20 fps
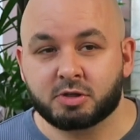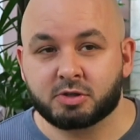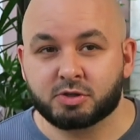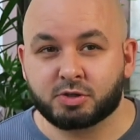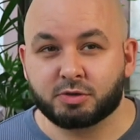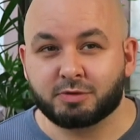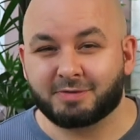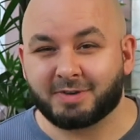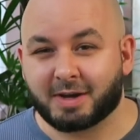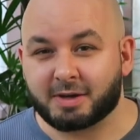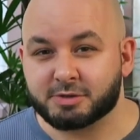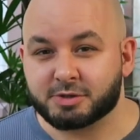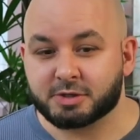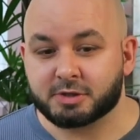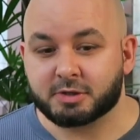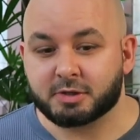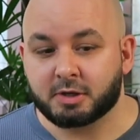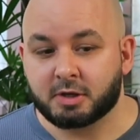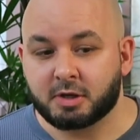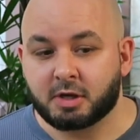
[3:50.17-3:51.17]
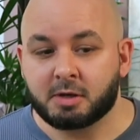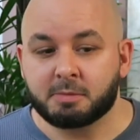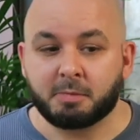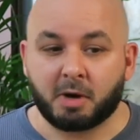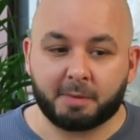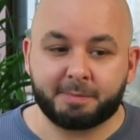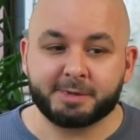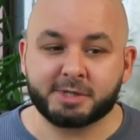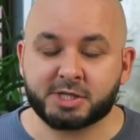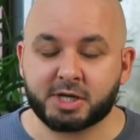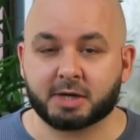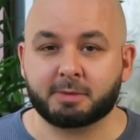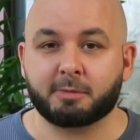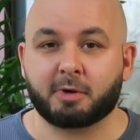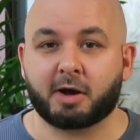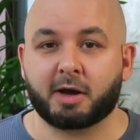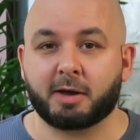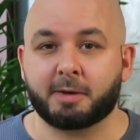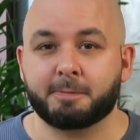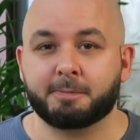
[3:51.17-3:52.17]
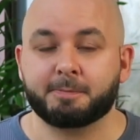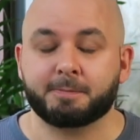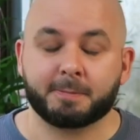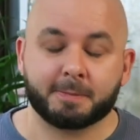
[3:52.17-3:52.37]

2,000. But up in Chiang Mai,